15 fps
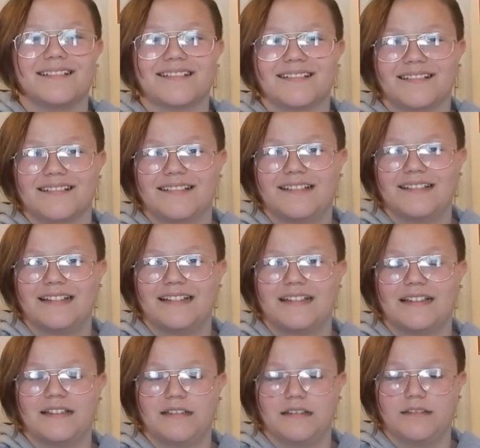
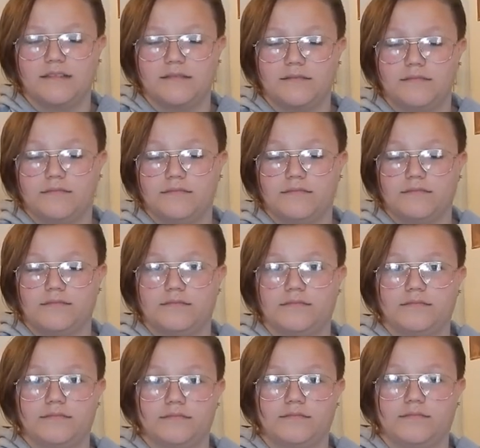
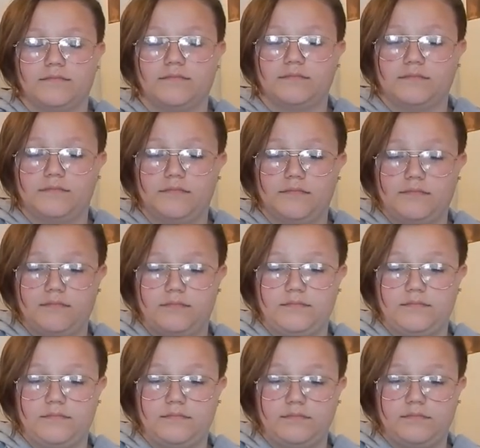
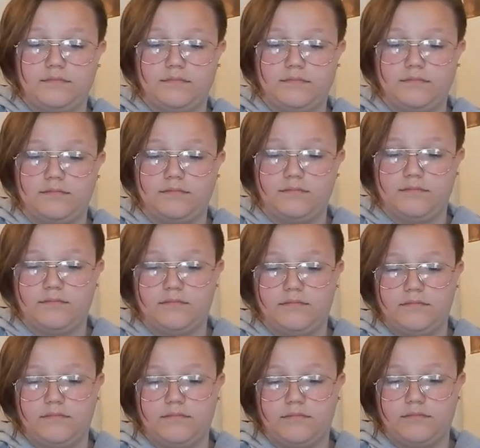
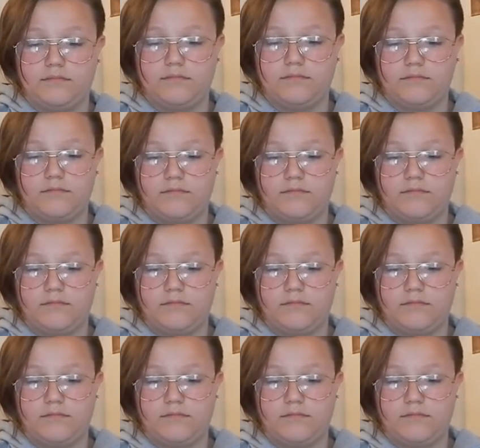No words are spoken by the person on screen.